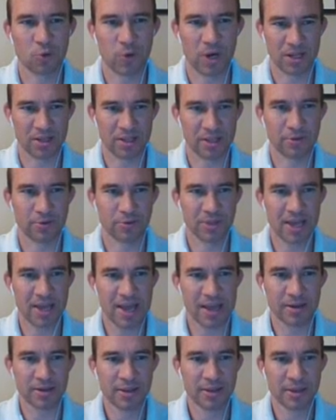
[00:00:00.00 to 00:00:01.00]
quickly through
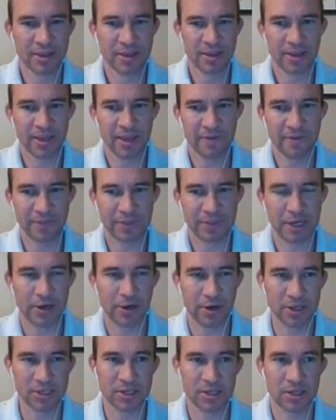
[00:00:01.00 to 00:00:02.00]
that. If
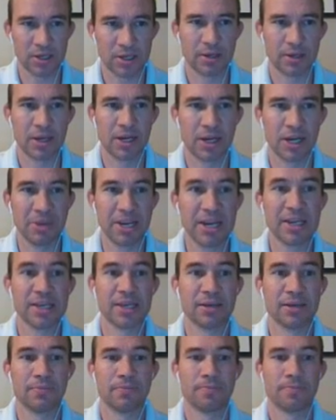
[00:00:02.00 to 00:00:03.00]
there's an
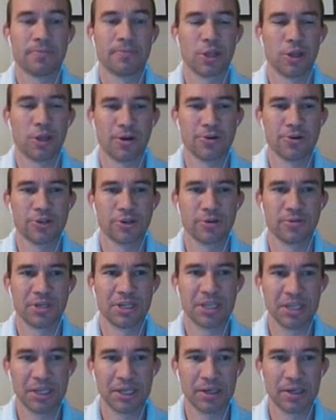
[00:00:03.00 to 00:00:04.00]
immediate larger
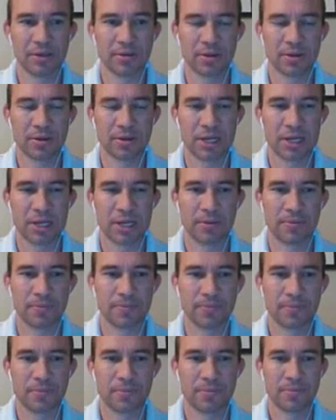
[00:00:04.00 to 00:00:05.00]
need,
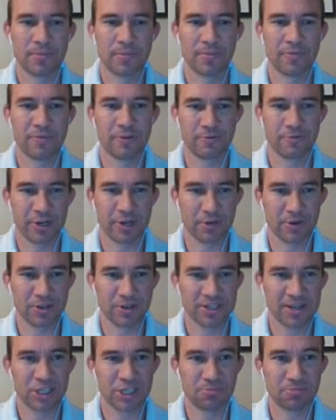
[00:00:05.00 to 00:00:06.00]
feel free to
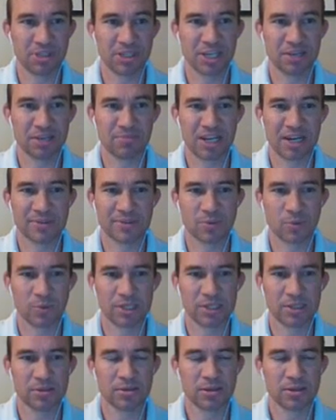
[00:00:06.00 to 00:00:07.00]
reach out to me. Again, my name is
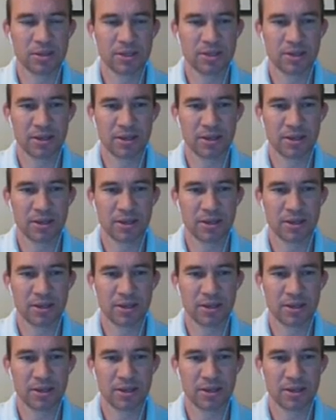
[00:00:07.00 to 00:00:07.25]
Will.